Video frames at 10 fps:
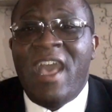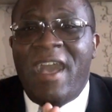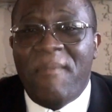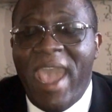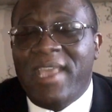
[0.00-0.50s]

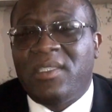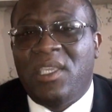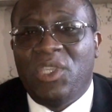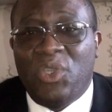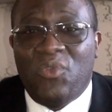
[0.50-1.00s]
I'm
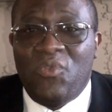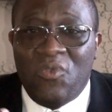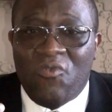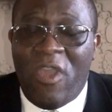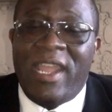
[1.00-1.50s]
asking you
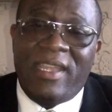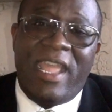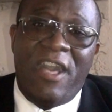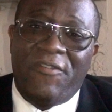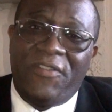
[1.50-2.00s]
right
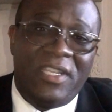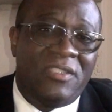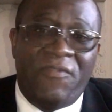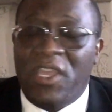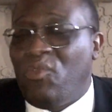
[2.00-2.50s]
now for this
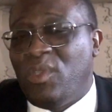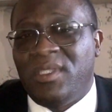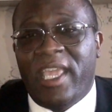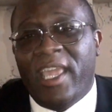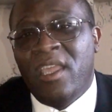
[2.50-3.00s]
Veterans
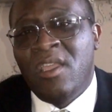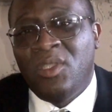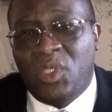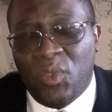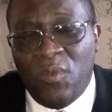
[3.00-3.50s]
Day
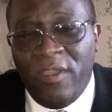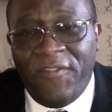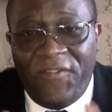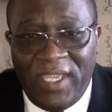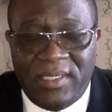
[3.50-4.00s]
to
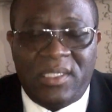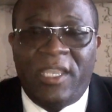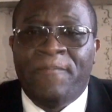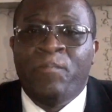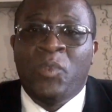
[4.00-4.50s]
fix it,